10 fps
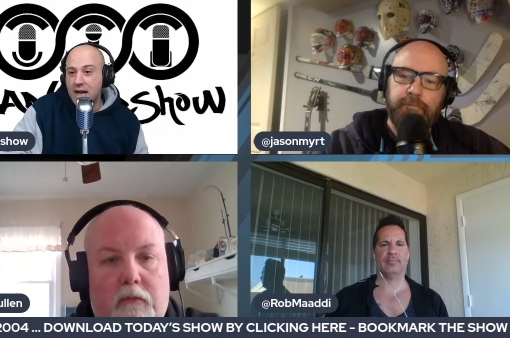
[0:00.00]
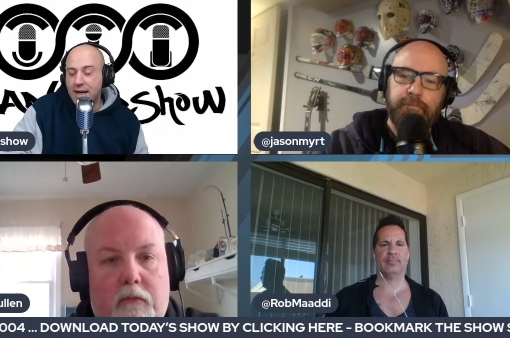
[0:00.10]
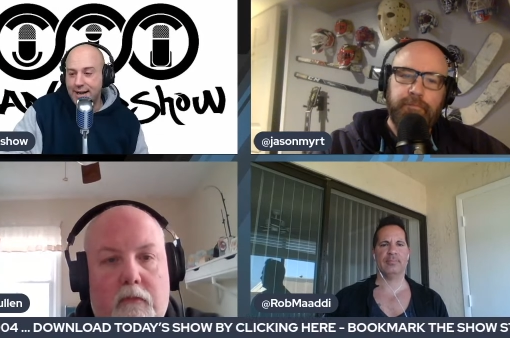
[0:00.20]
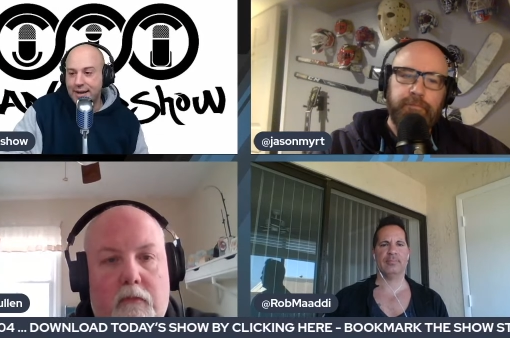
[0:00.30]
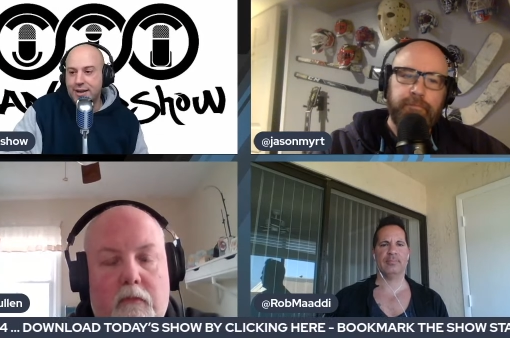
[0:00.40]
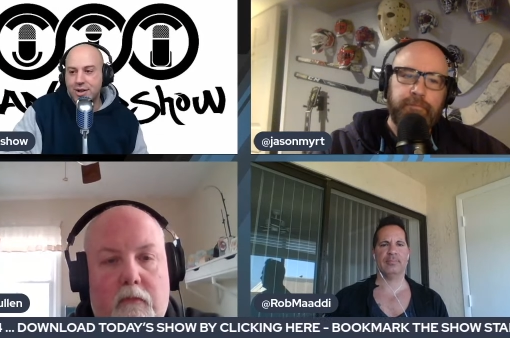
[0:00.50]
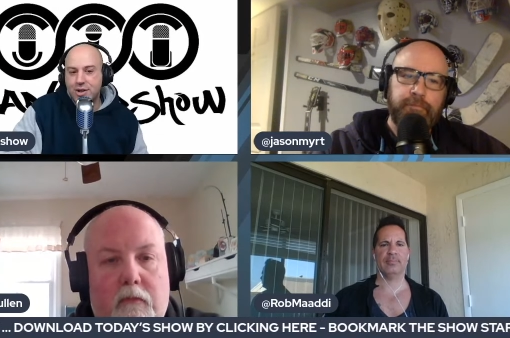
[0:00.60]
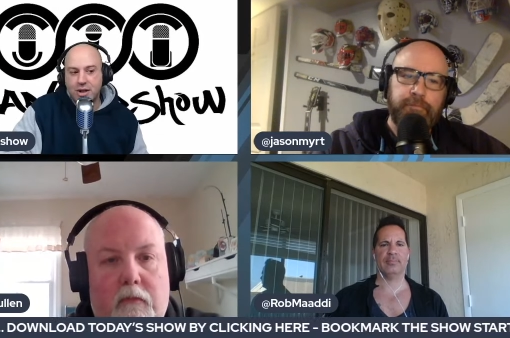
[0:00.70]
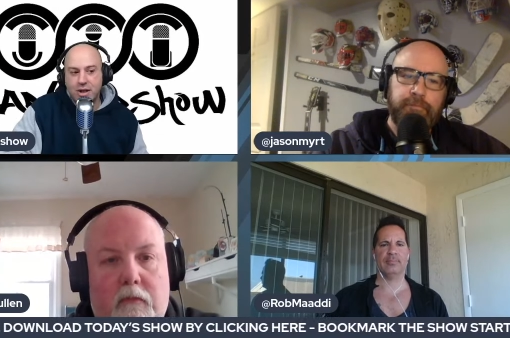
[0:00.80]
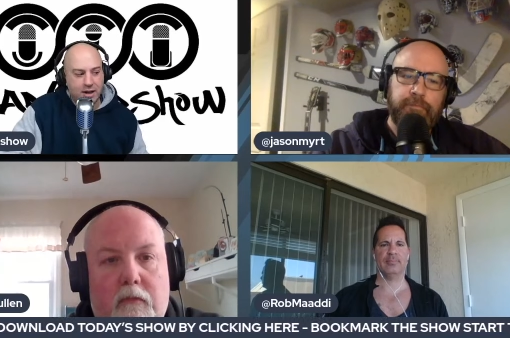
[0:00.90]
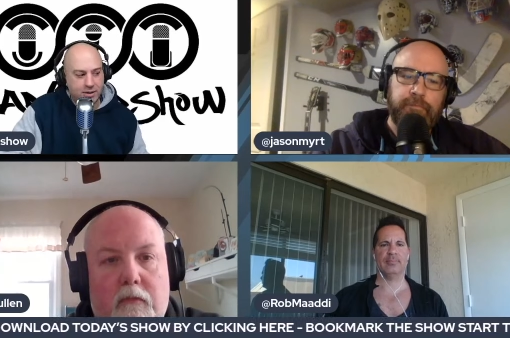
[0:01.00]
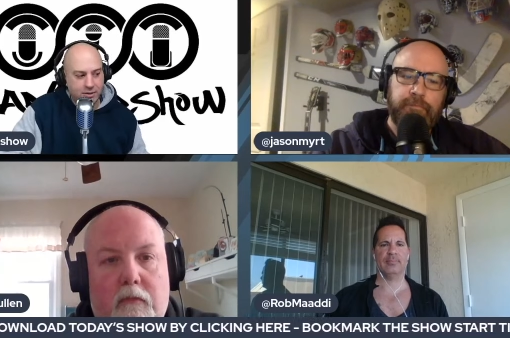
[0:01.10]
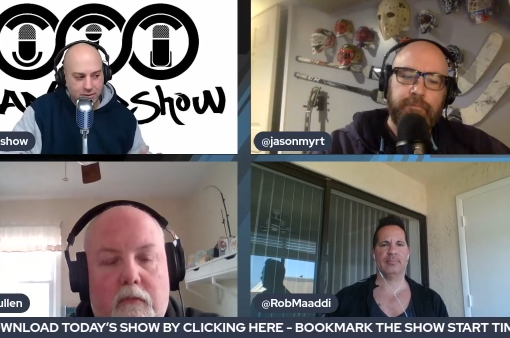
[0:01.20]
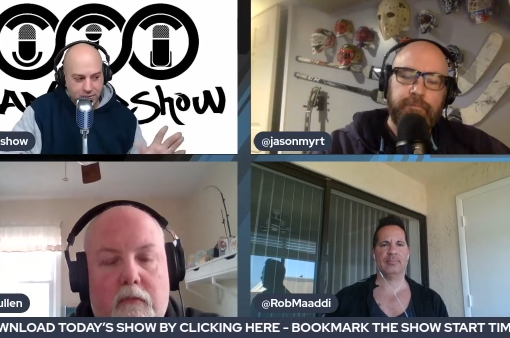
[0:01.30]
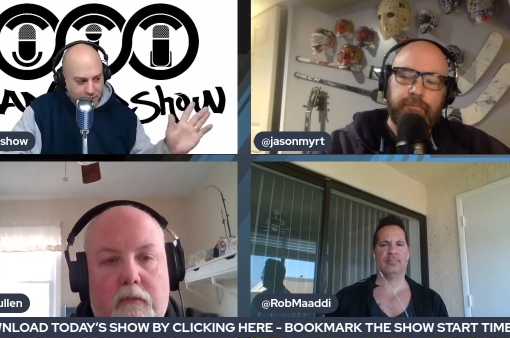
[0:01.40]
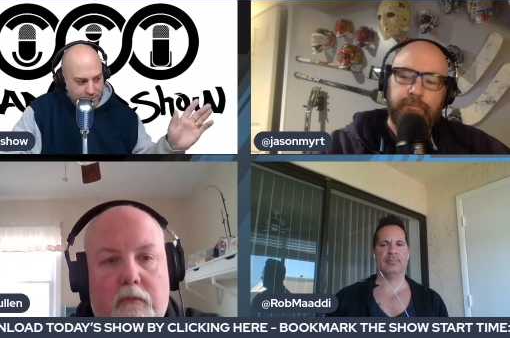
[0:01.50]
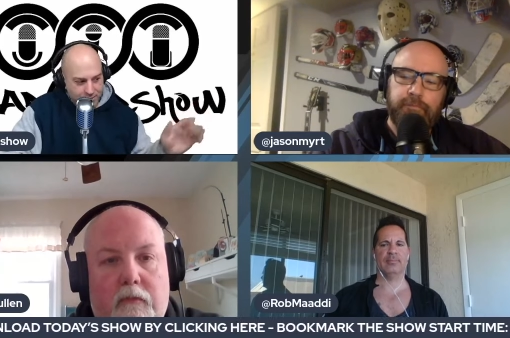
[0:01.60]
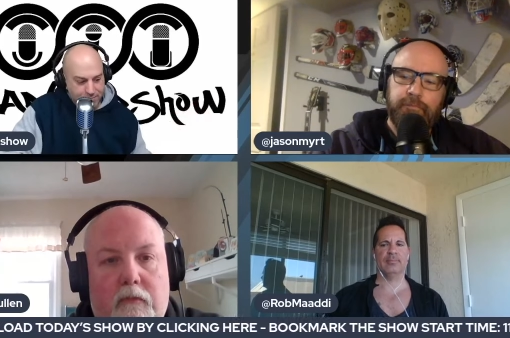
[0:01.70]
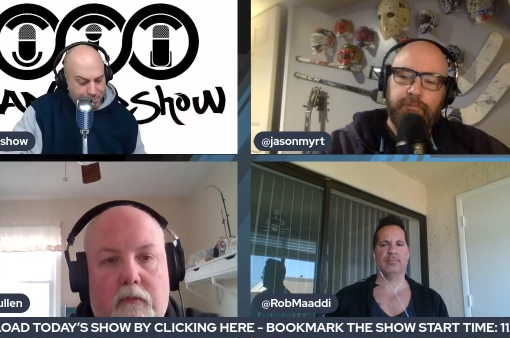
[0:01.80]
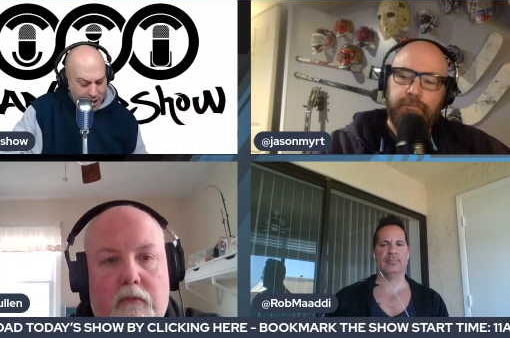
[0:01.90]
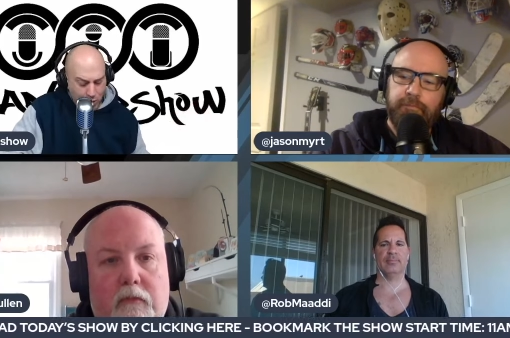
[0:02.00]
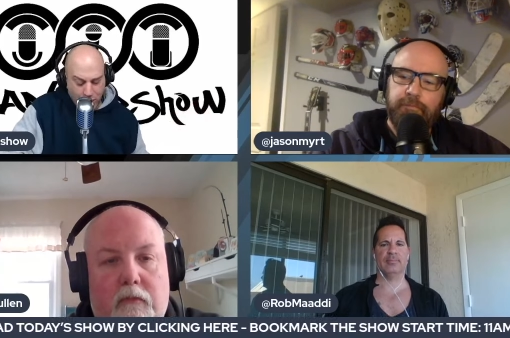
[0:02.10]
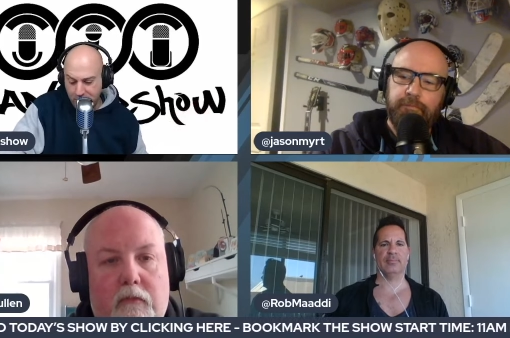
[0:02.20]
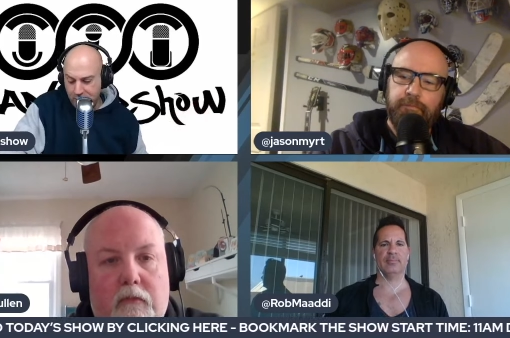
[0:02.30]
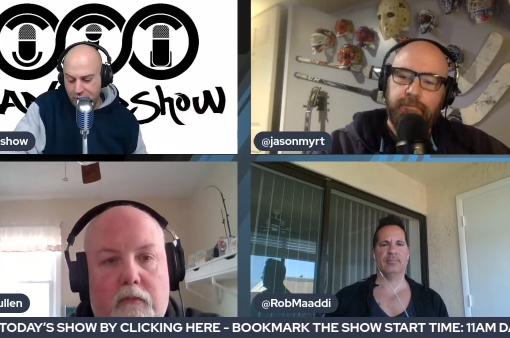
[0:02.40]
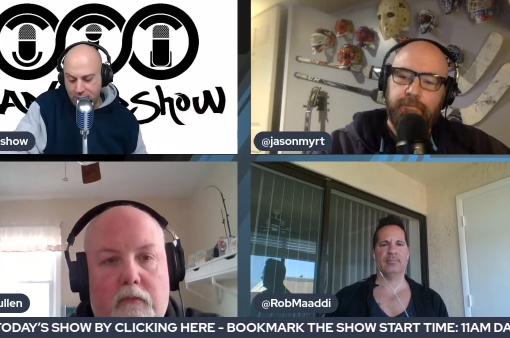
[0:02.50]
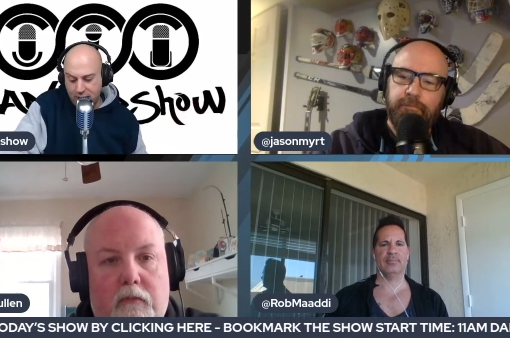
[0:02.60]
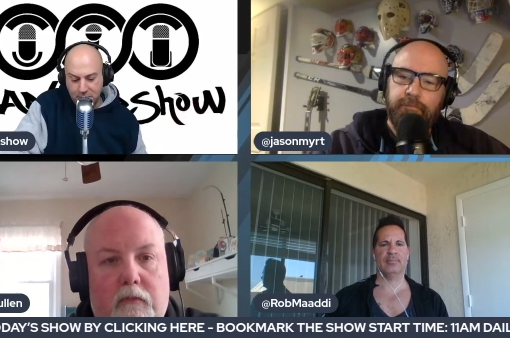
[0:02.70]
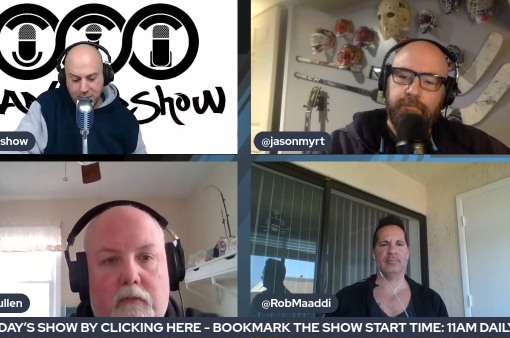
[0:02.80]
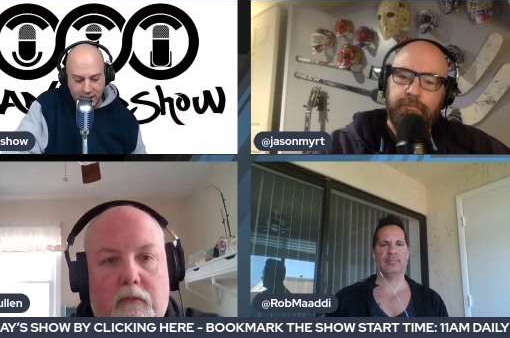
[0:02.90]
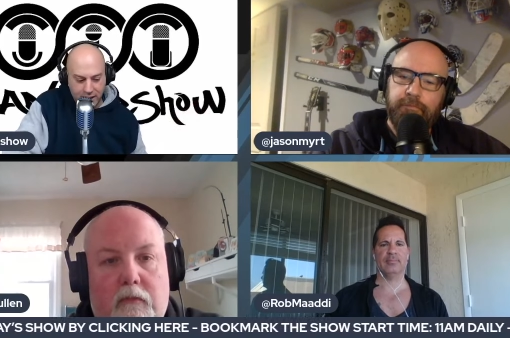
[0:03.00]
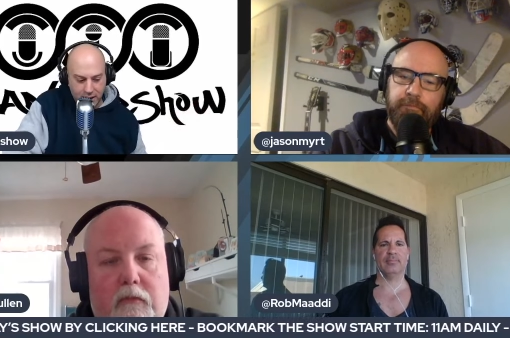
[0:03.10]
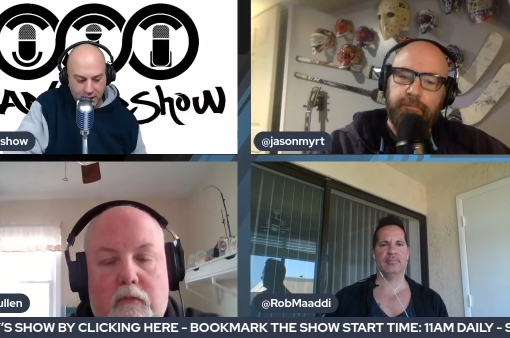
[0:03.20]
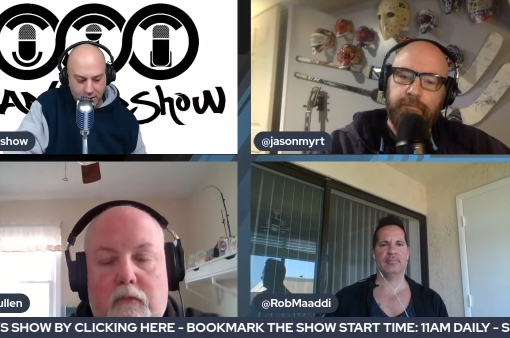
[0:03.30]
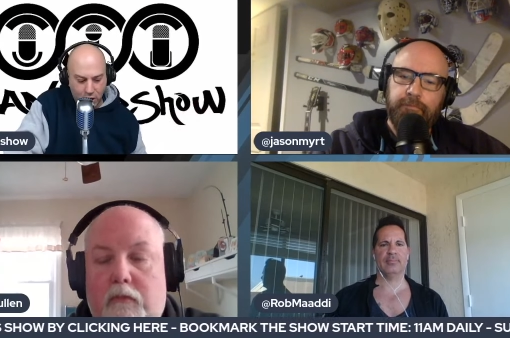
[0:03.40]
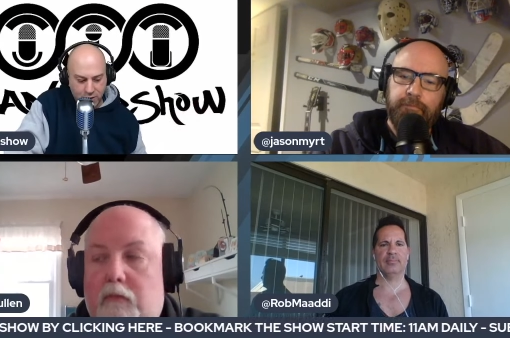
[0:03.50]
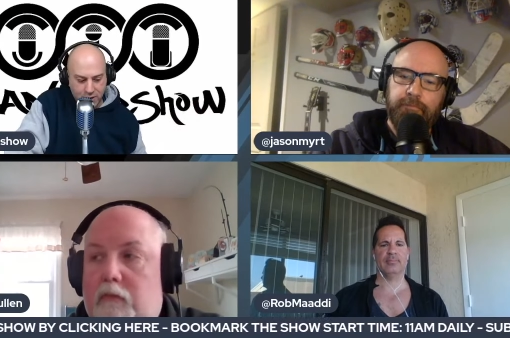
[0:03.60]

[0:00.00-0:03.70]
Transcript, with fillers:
Speaker 1: is, and just bear with me for about a minute here. And over